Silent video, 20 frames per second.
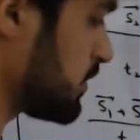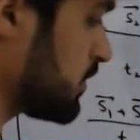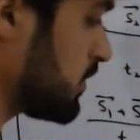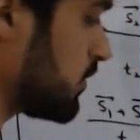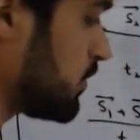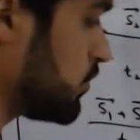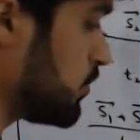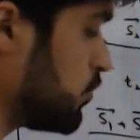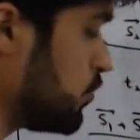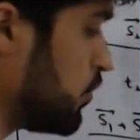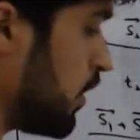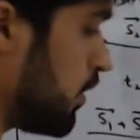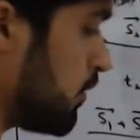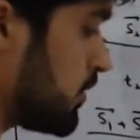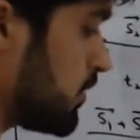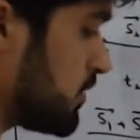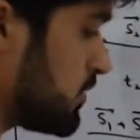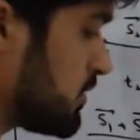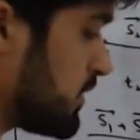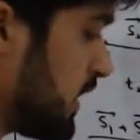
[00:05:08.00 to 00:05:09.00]
2
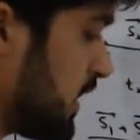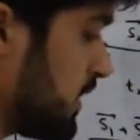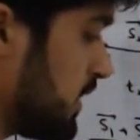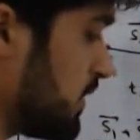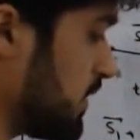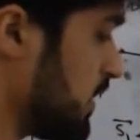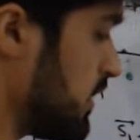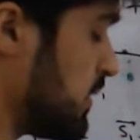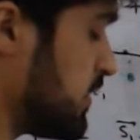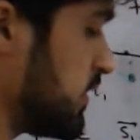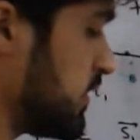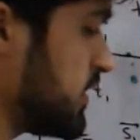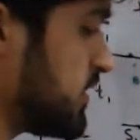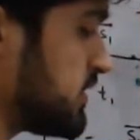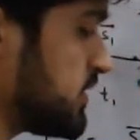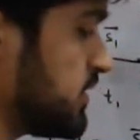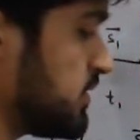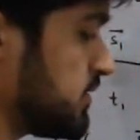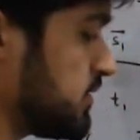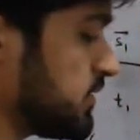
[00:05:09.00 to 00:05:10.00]
hours, and the
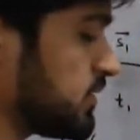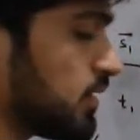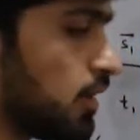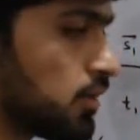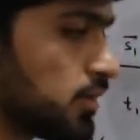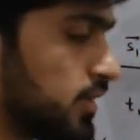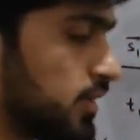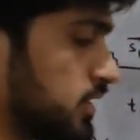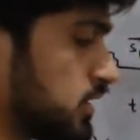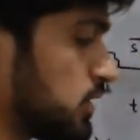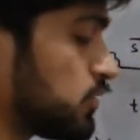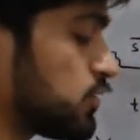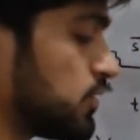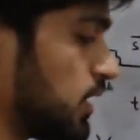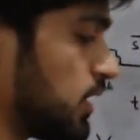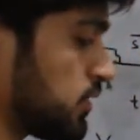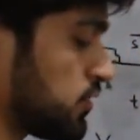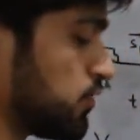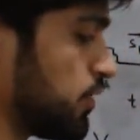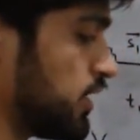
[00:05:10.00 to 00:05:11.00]
distance or
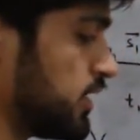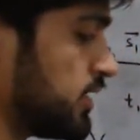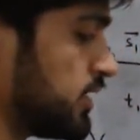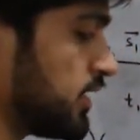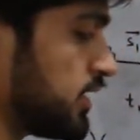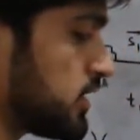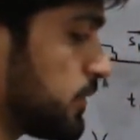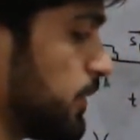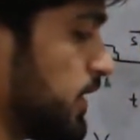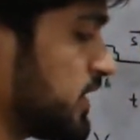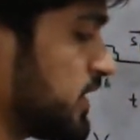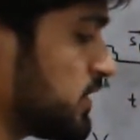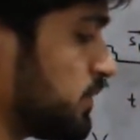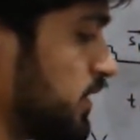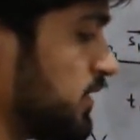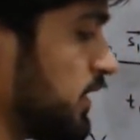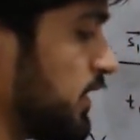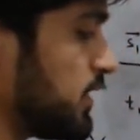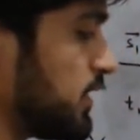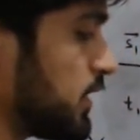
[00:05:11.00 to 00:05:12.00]
the
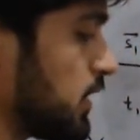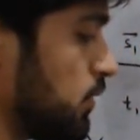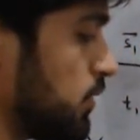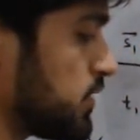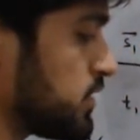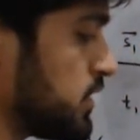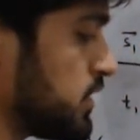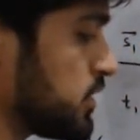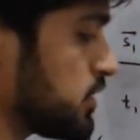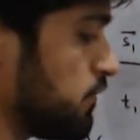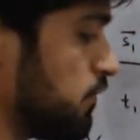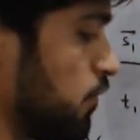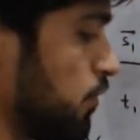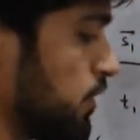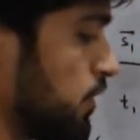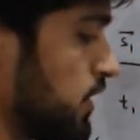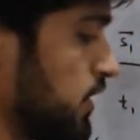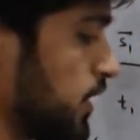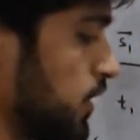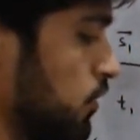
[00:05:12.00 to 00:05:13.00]
displacement it covers is
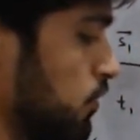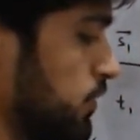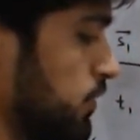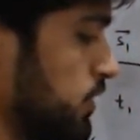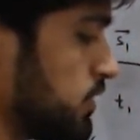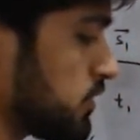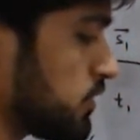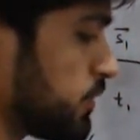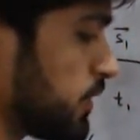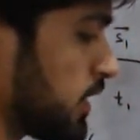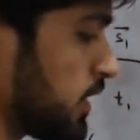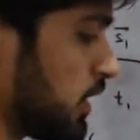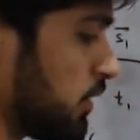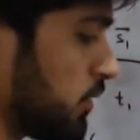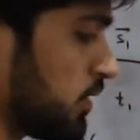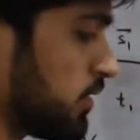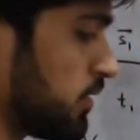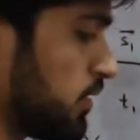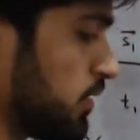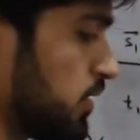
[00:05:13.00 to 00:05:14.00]
40 kilometers per hour,
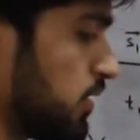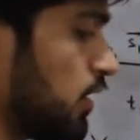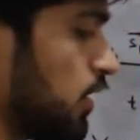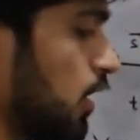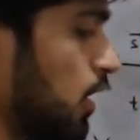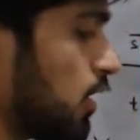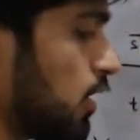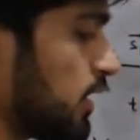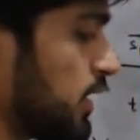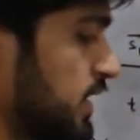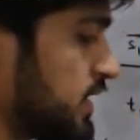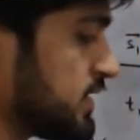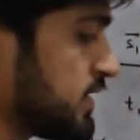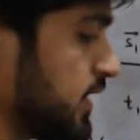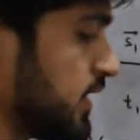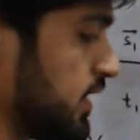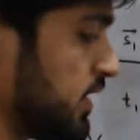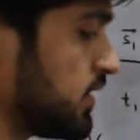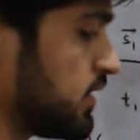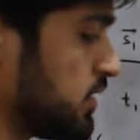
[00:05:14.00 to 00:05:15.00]
or let's
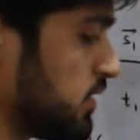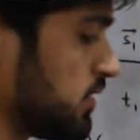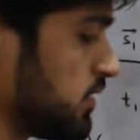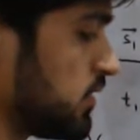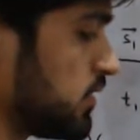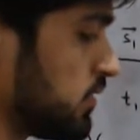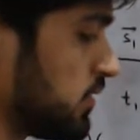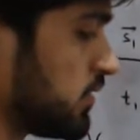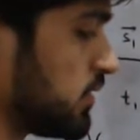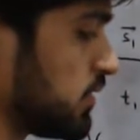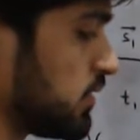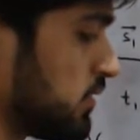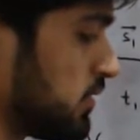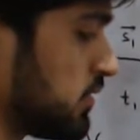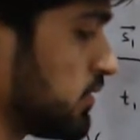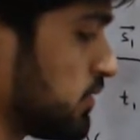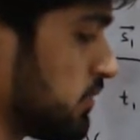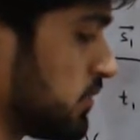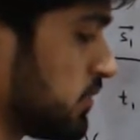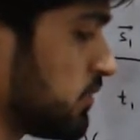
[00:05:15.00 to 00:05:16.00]
say
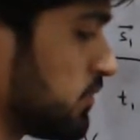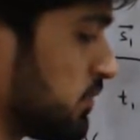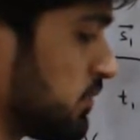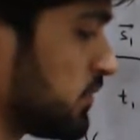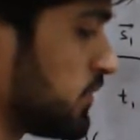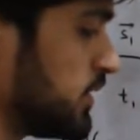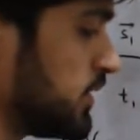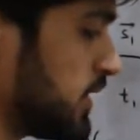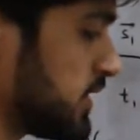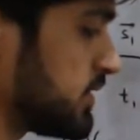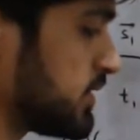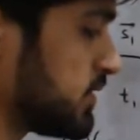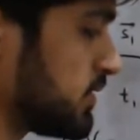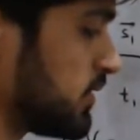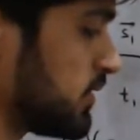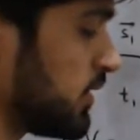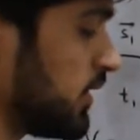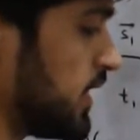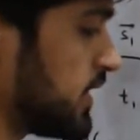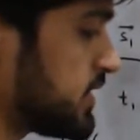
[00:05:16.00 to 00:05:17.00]

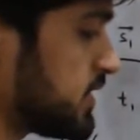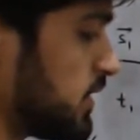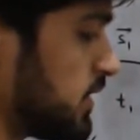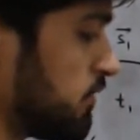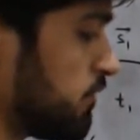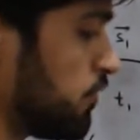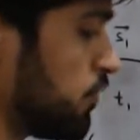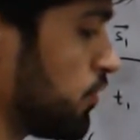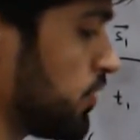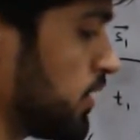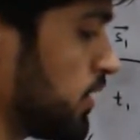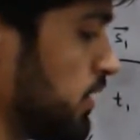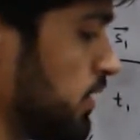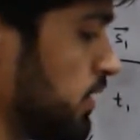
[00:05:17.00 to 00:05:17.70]
40